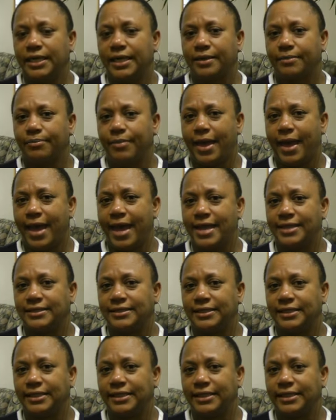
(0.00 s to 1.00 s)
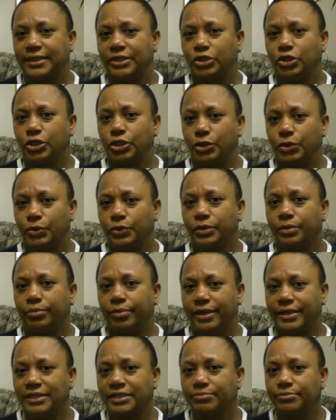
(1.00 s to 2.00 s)
can pass into the
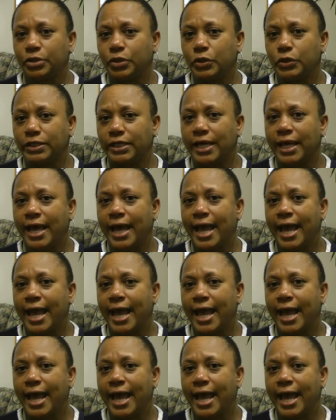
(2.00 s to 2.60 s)
breast milk,